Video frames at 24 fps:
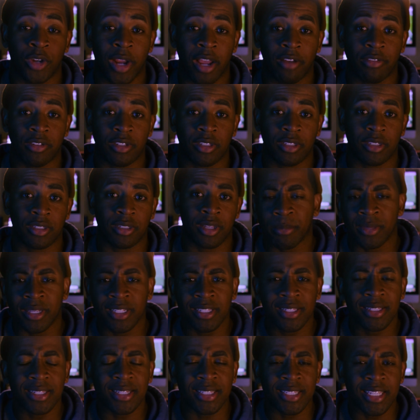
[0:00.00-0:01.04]
Travis.
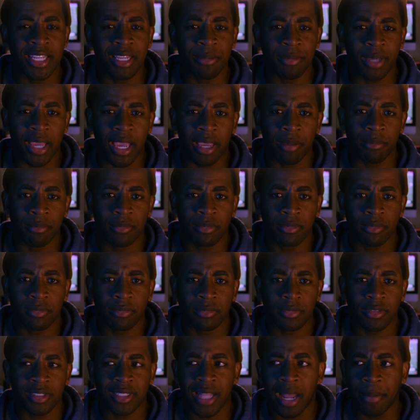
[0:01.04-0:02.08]
This is a team game.
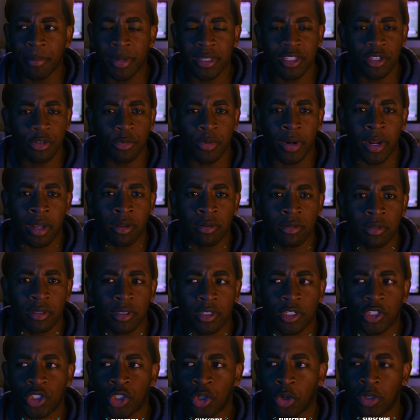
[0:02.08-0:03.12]
Stop messing around,
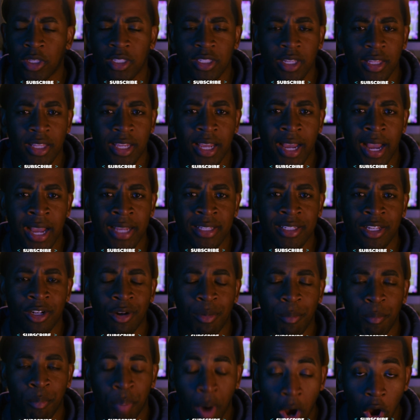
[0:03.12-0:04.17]
show these other guys that
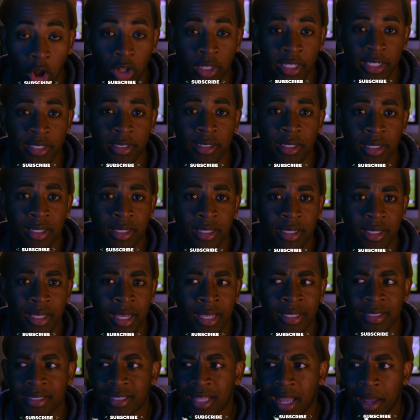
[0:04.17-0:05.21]
are balling,
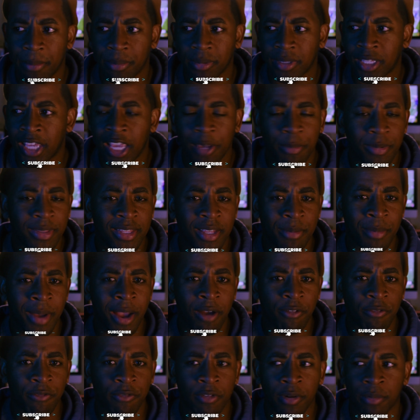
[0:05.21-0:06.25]
and stop keeping them
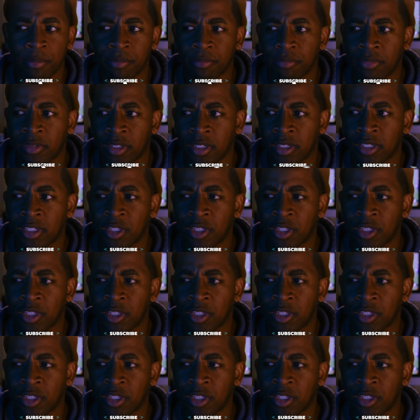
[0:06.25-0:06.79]
out from the